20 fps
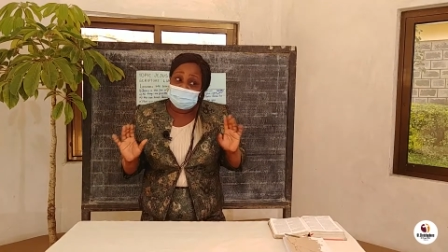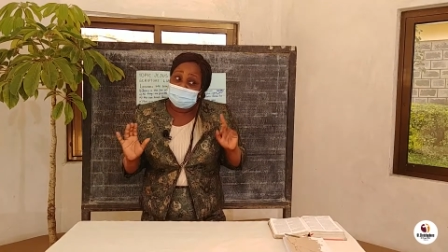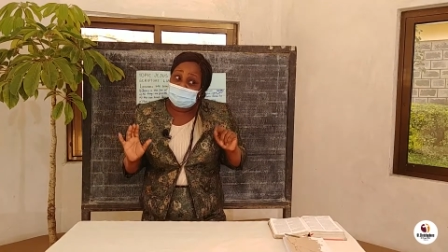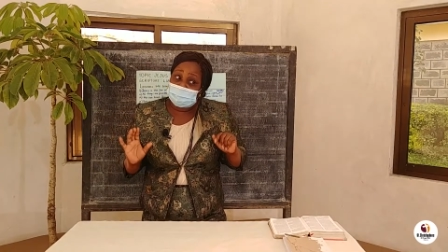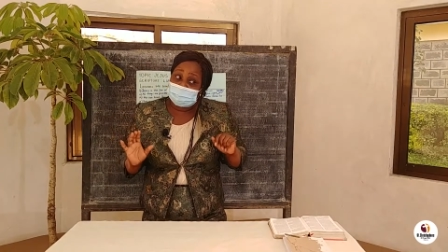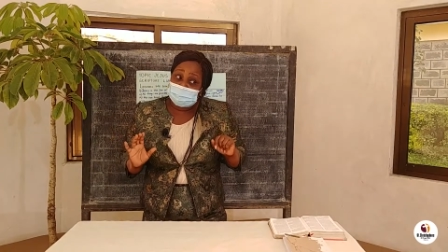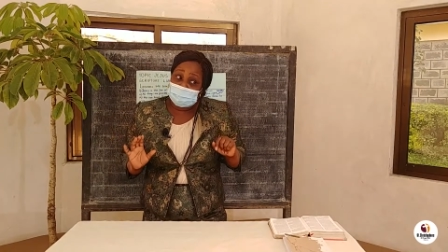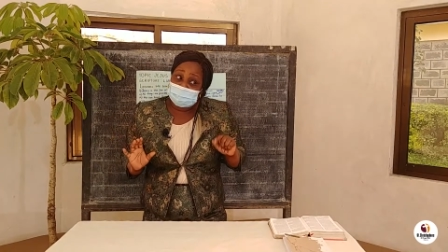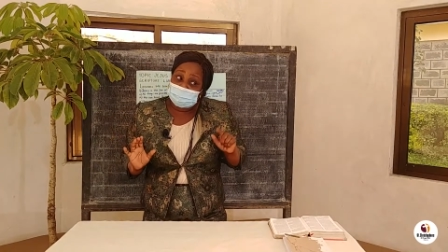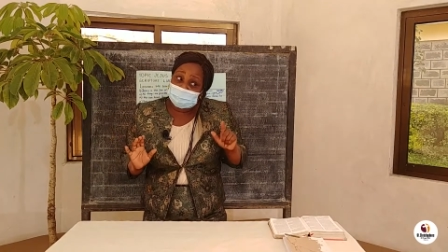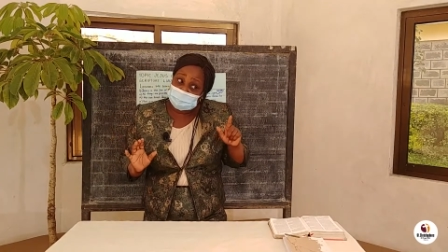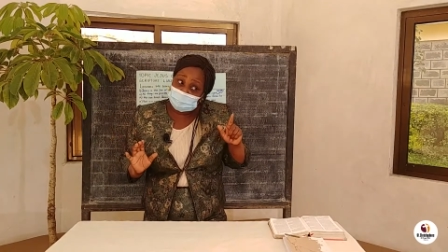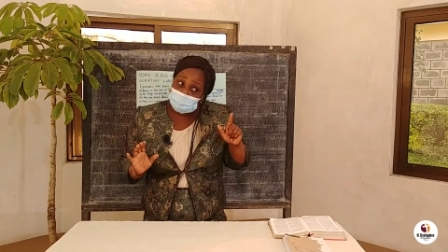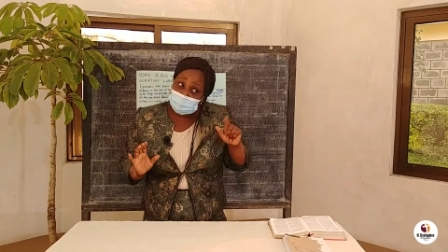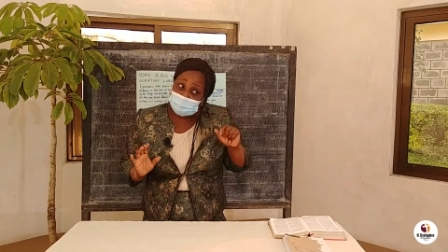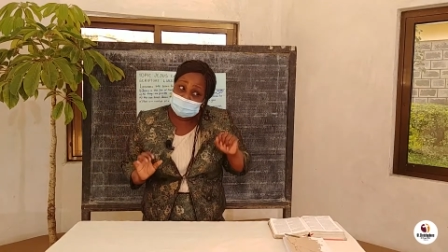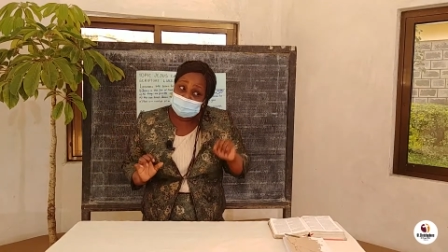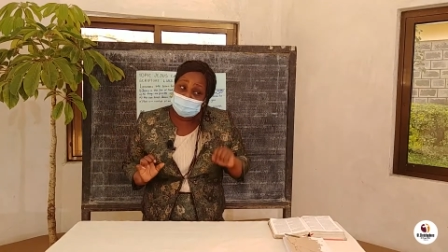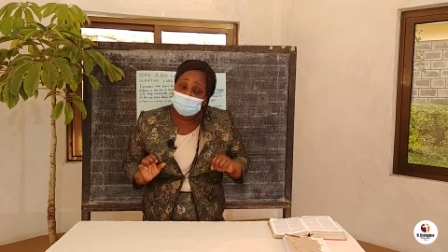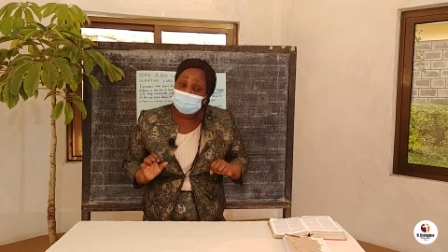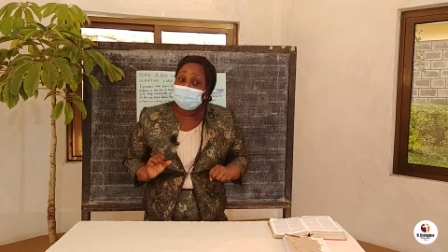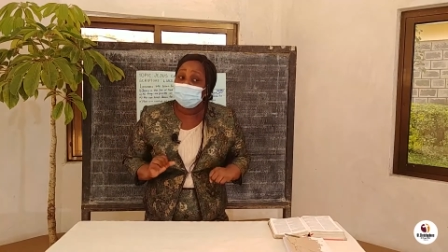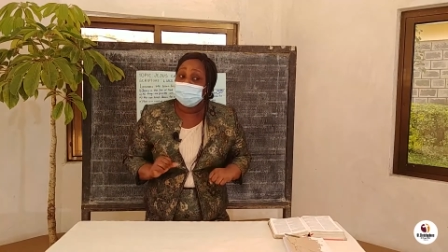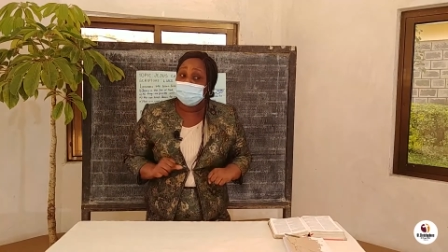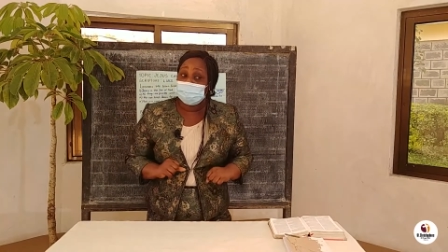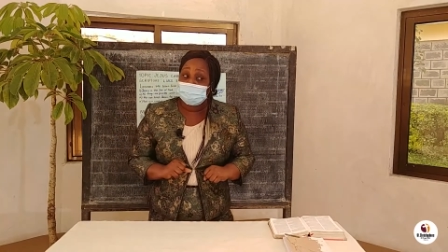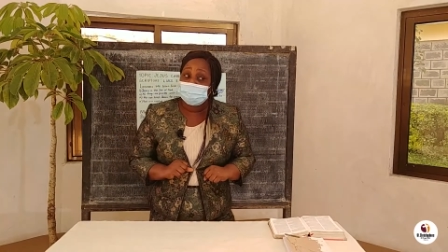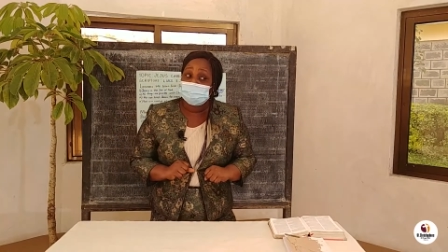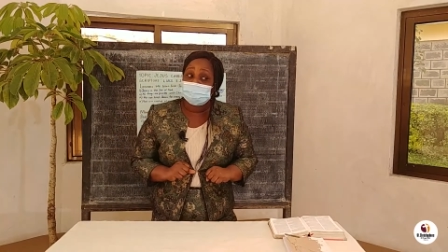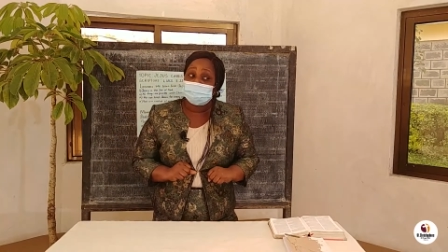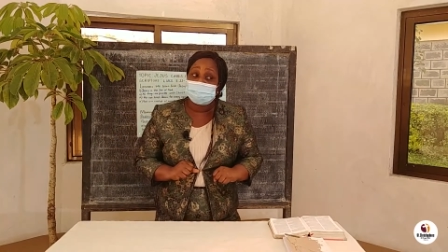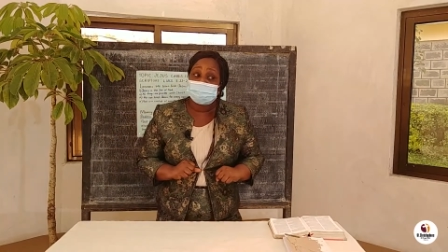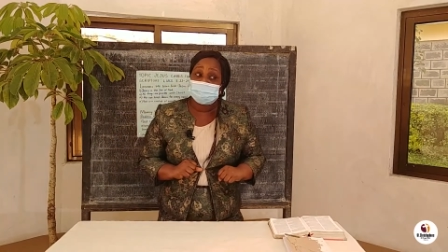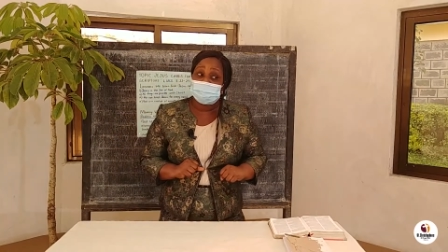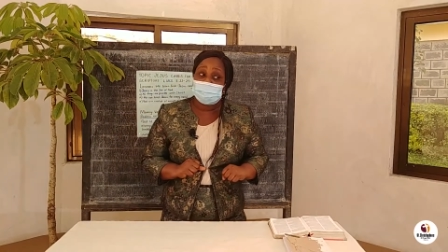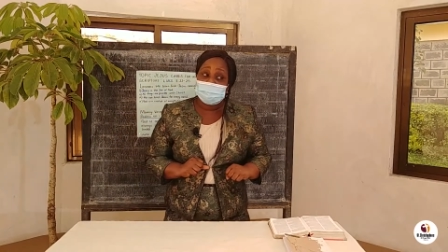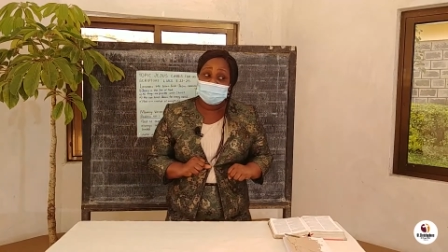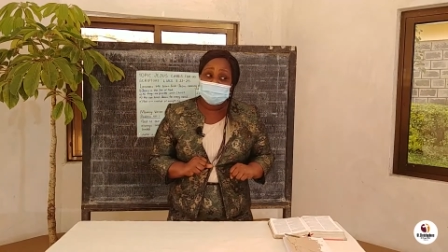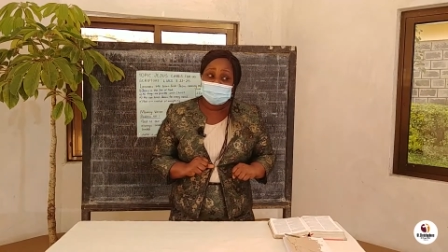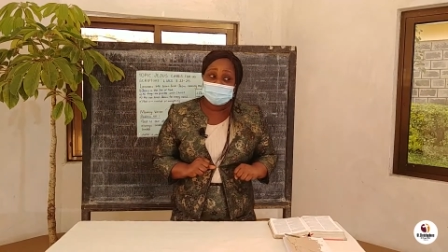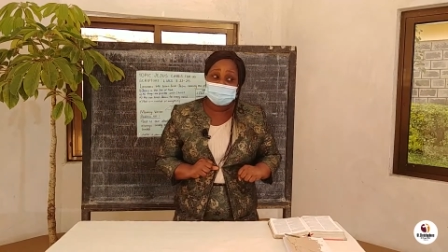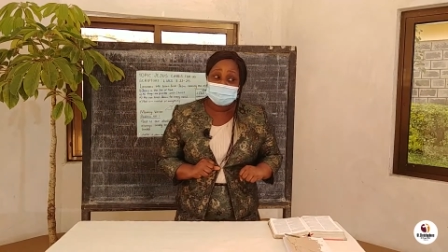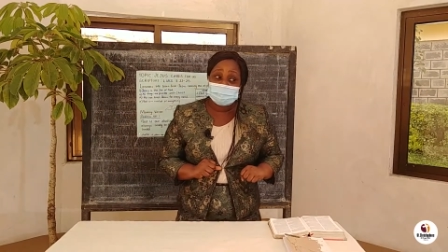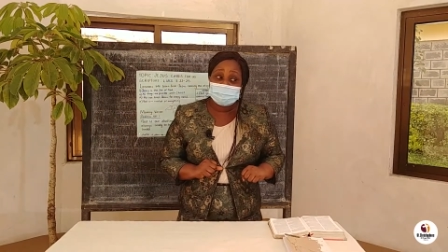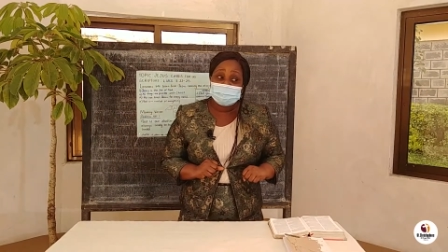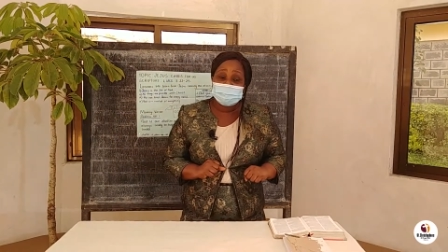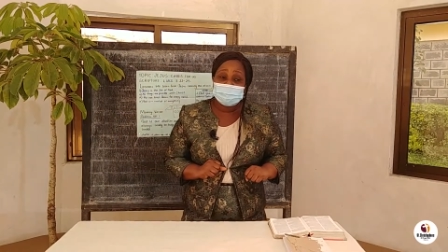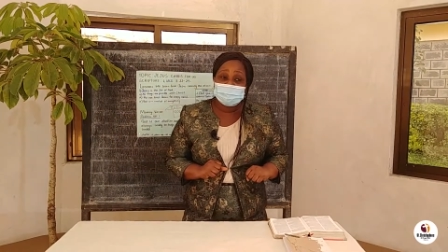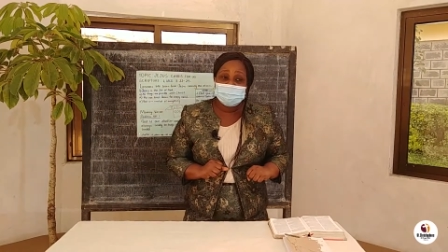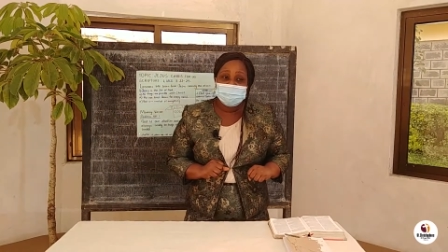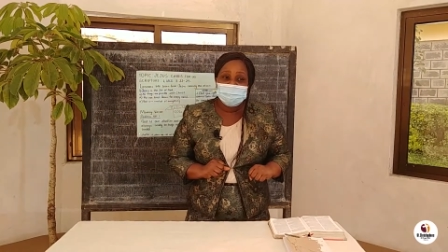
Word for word: even if it were you, you would fear, isn't it?